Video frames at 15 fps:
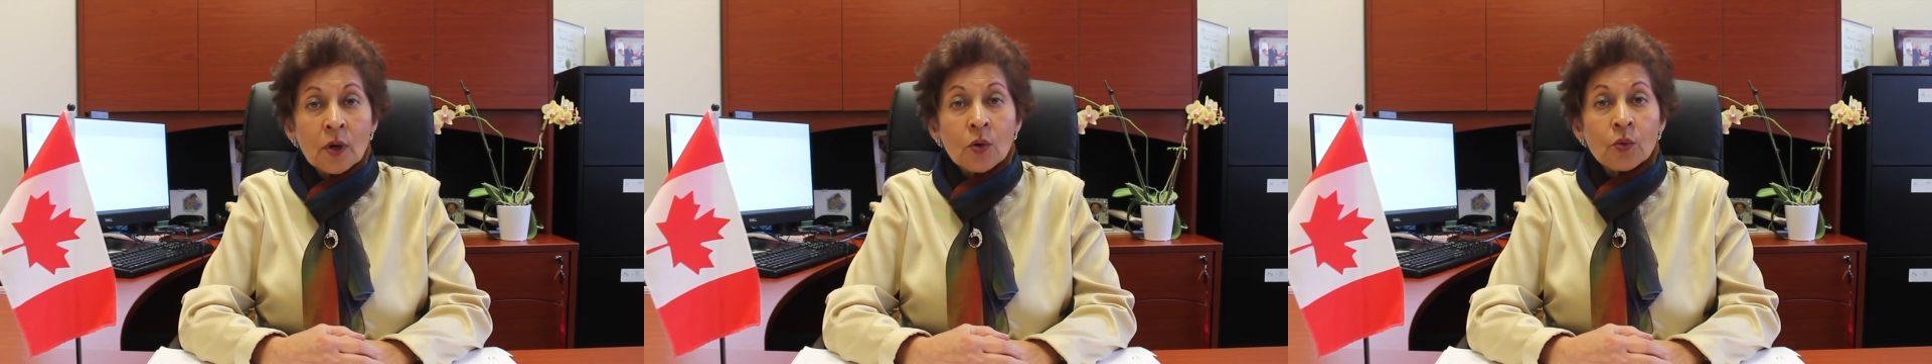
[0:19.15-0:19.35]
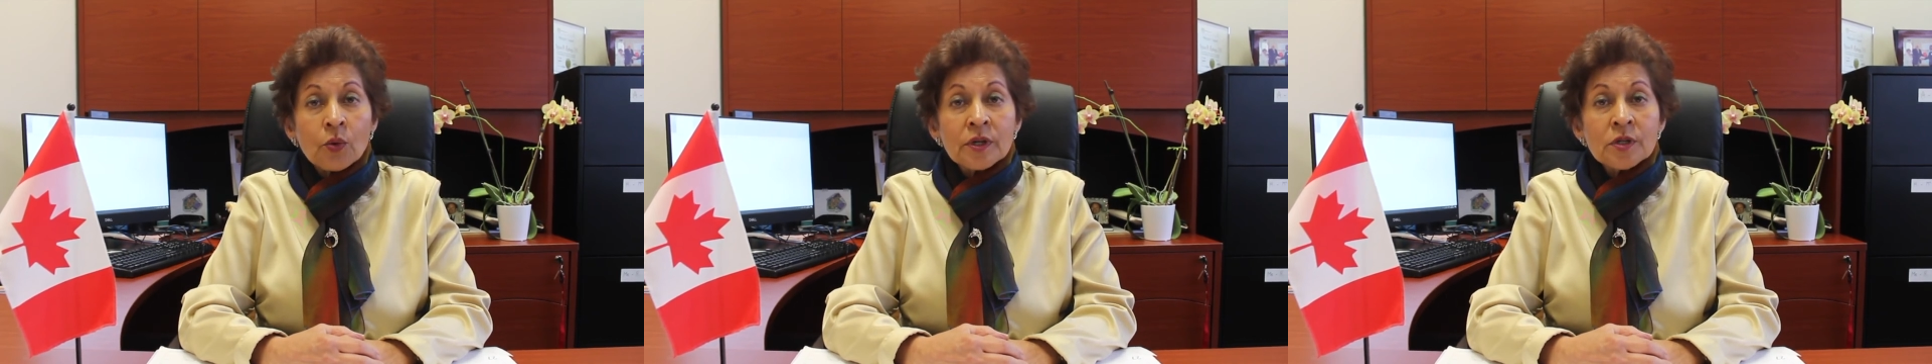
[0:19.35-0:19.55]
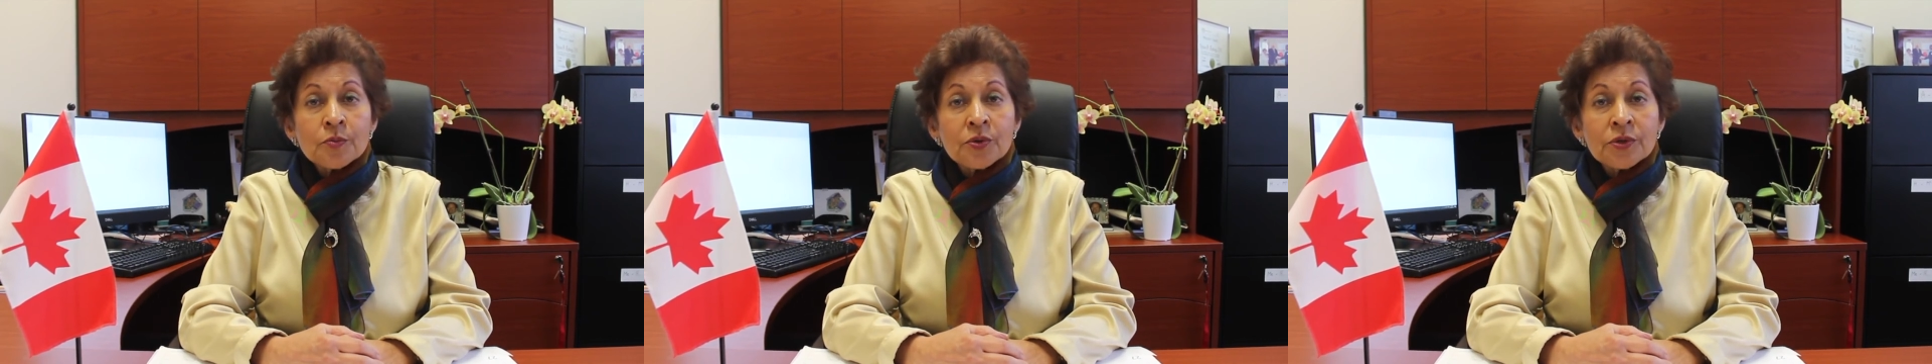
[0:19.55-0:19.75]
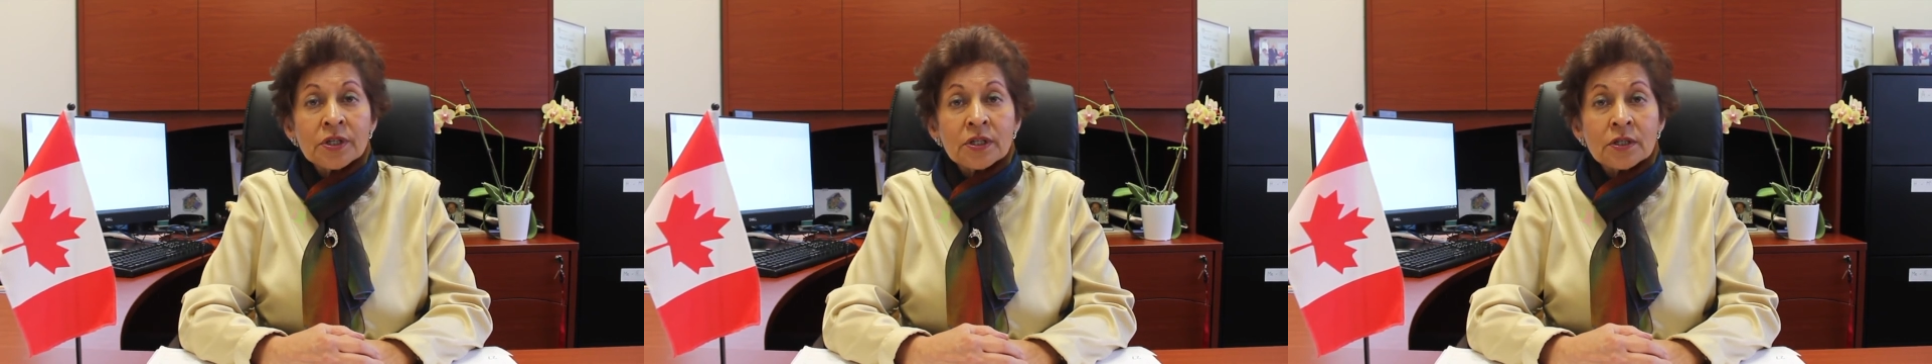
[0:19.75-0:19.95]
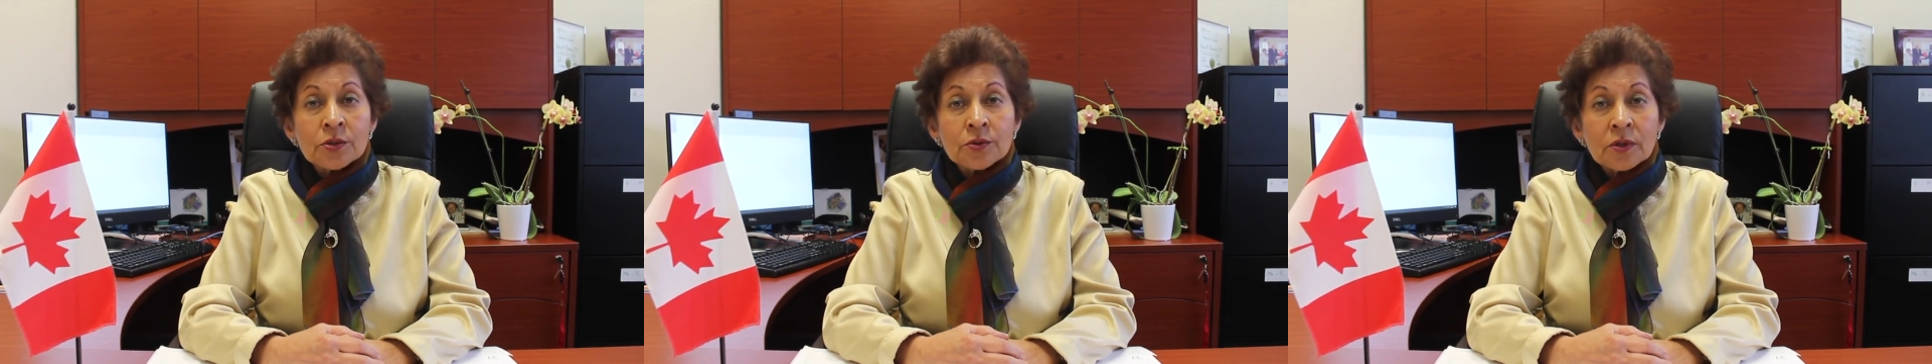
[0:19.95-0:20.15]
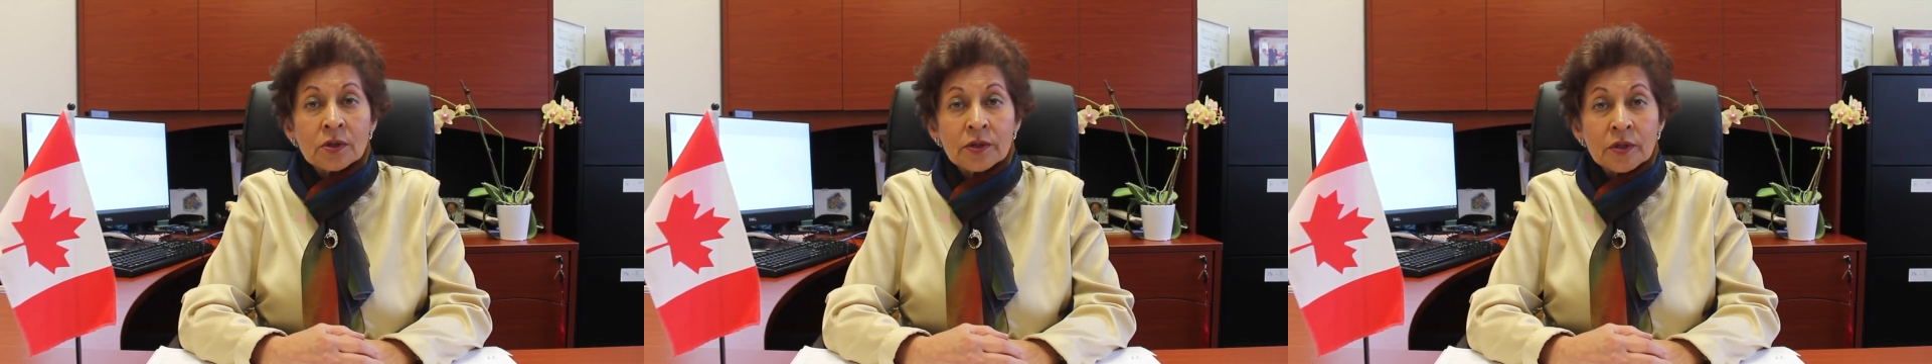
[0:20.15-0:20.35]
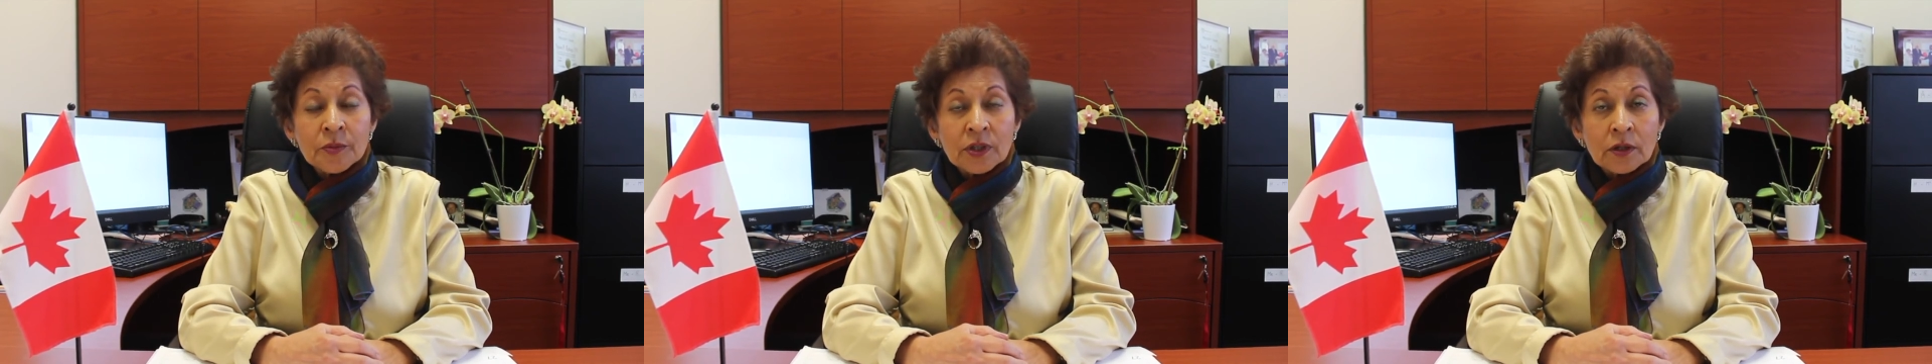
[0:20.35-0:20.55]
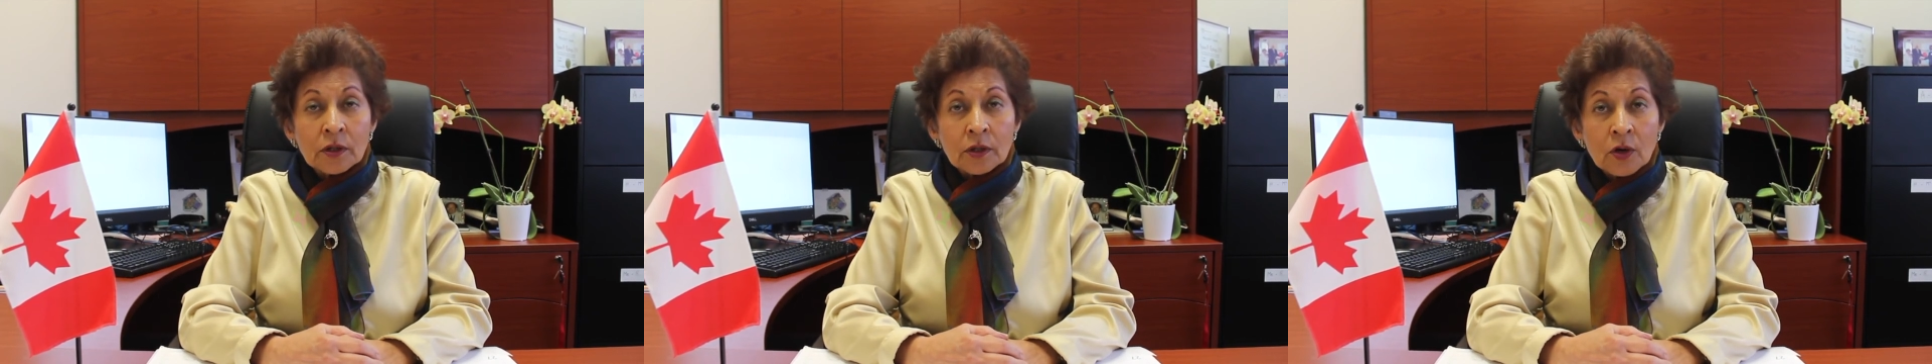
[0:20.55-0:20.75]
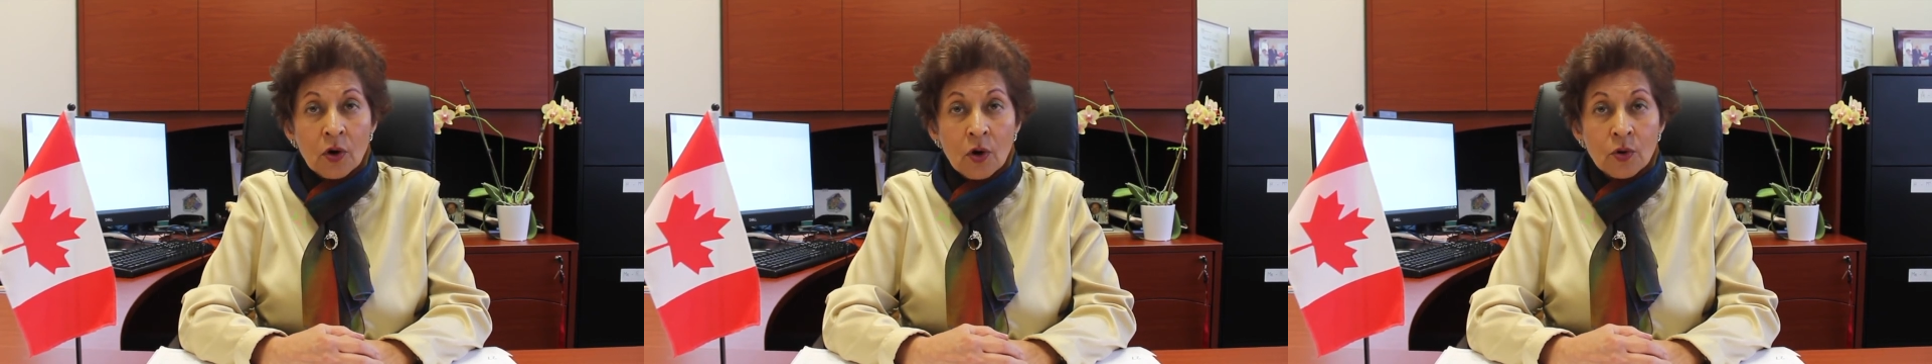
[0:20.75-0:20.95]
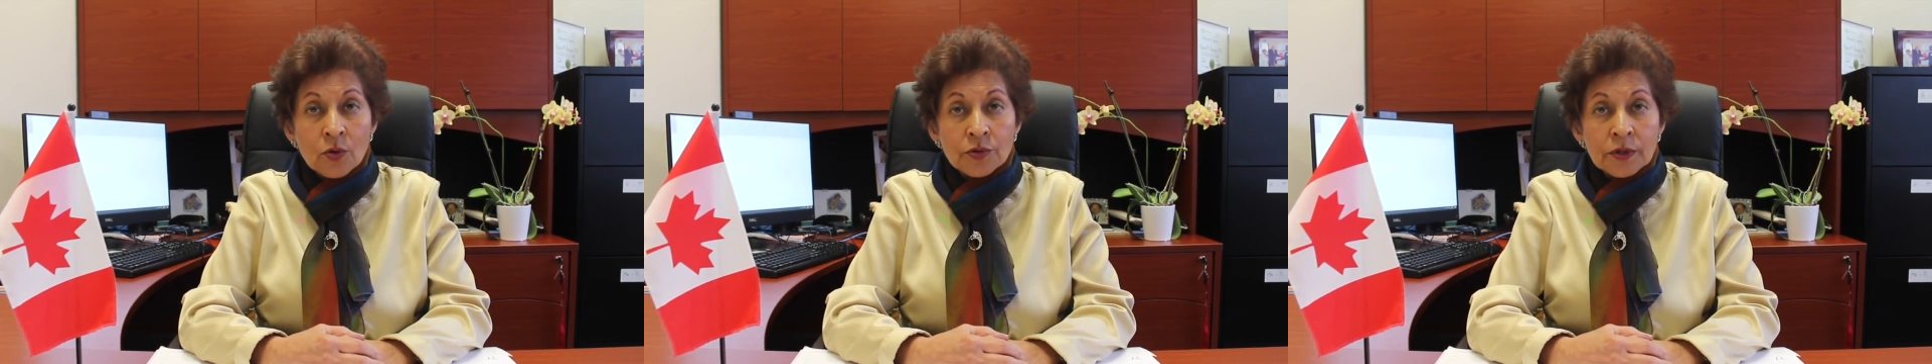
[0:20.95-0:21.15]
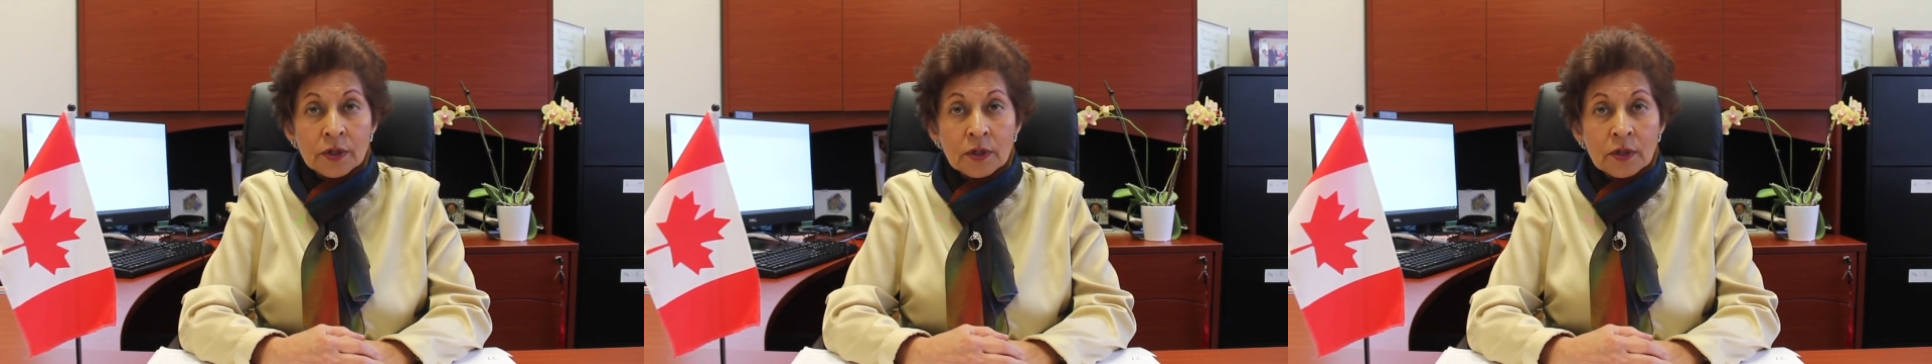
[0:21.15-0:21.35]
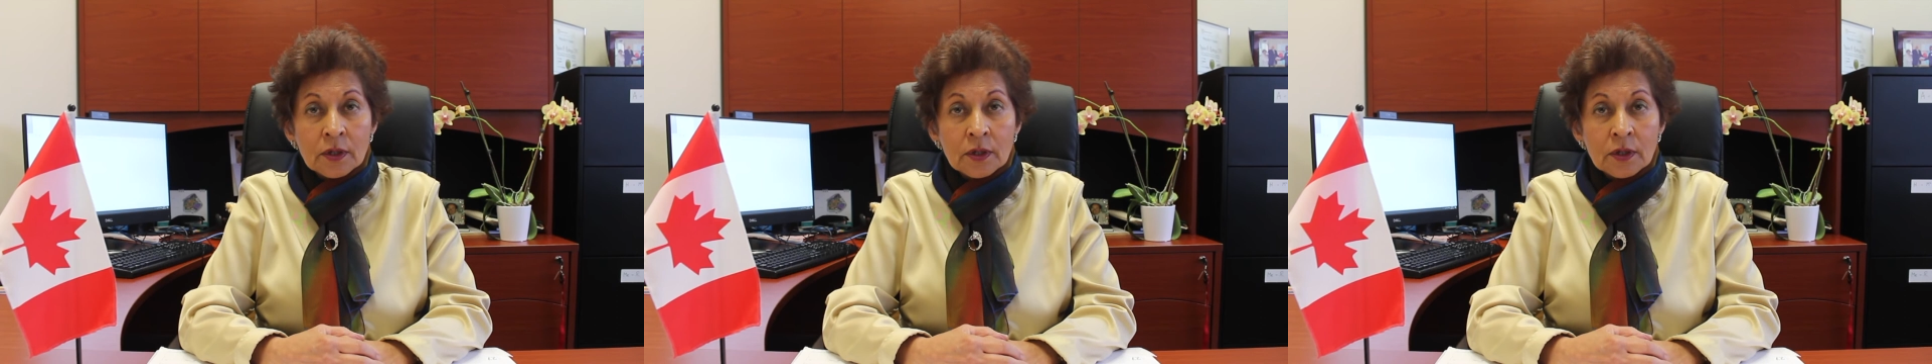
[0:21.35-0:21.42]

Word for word: was put into the criminal code.